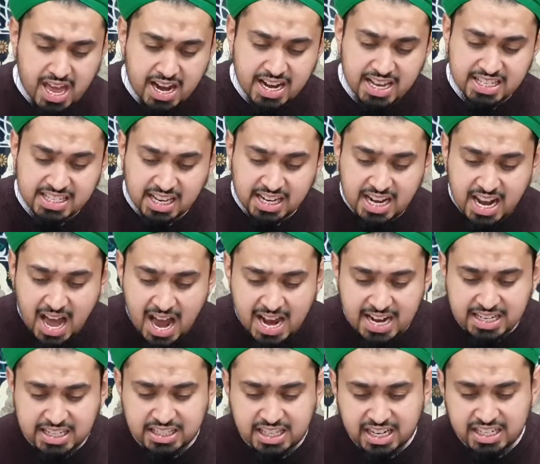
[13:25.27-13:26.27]
is a
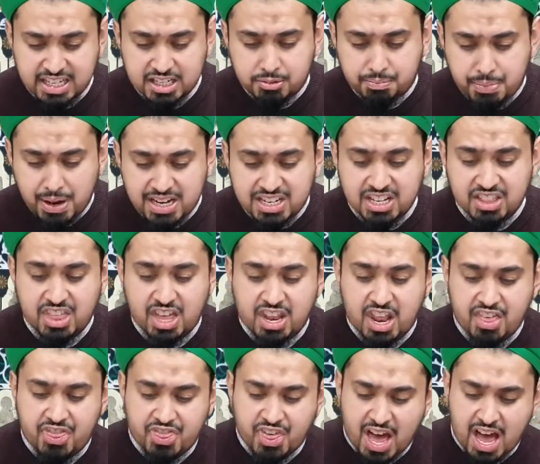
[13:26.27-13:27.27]
night that is better than
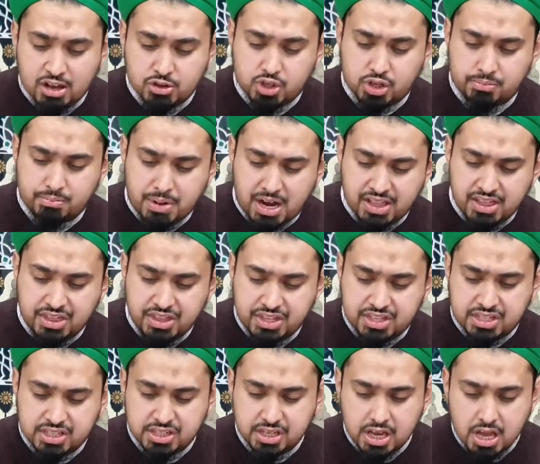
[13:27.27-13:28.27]
1,000
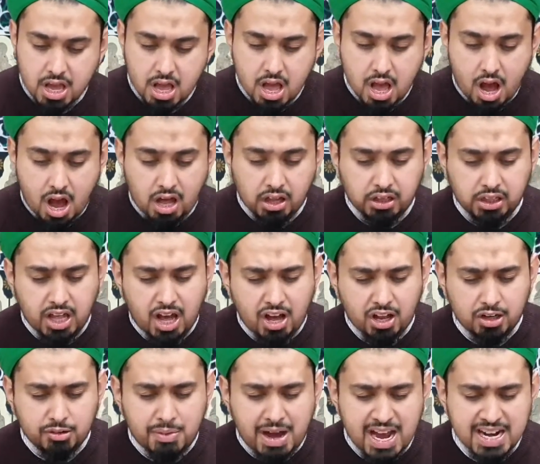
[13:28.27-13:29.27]
months.
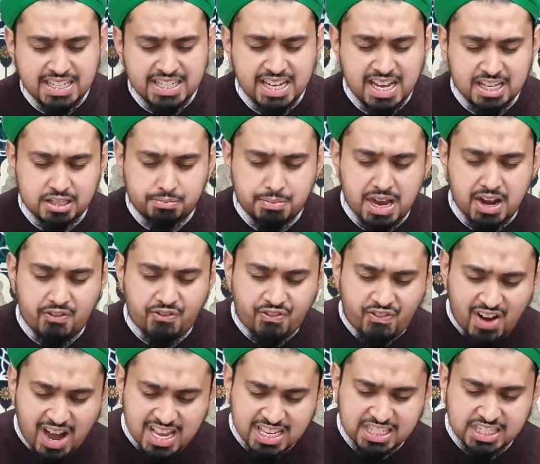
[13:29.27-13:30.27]
Allah Almighty has made
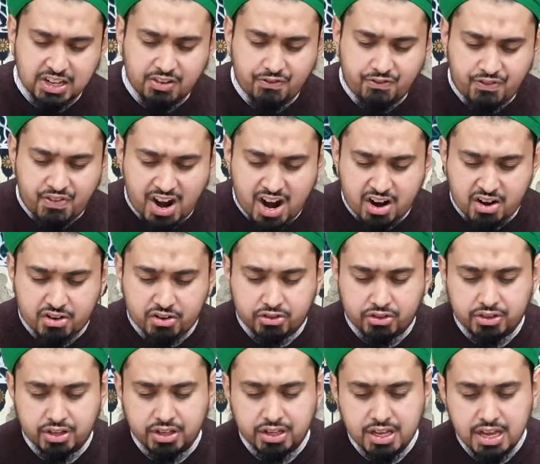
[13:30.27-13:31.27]
fasting
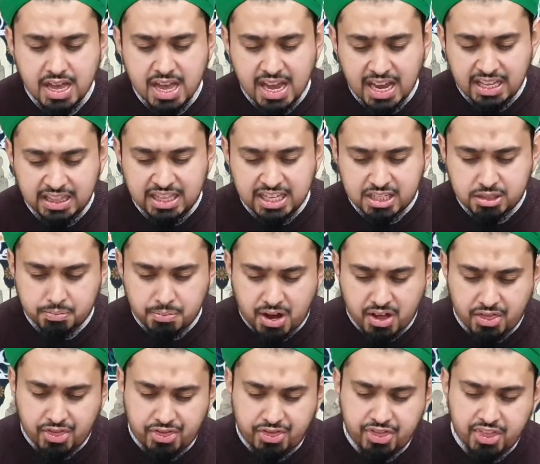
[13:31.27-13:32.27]
fard in this
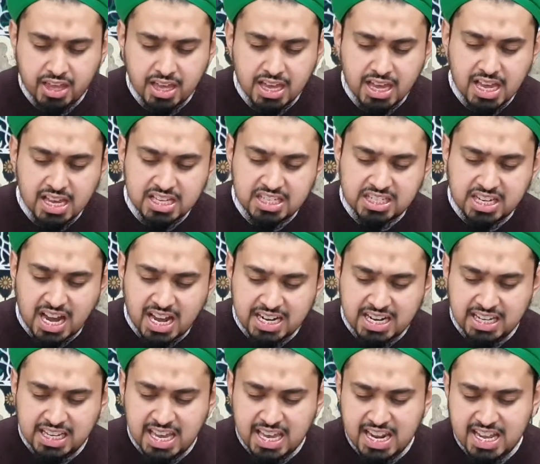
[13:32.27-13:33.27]
month.
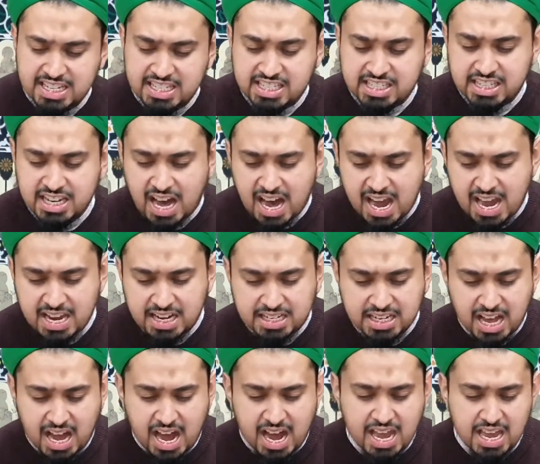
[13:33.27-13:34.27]
Standing in its night,
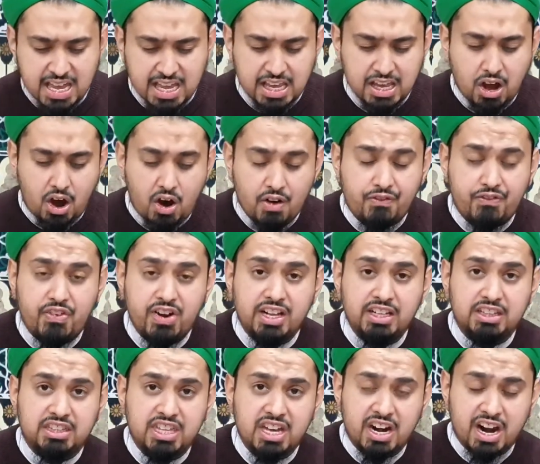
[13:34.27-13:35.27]
i.e.
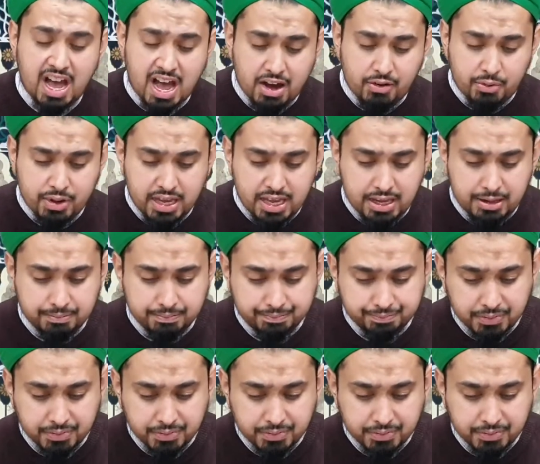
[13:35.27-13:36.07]
offering Taraweeh,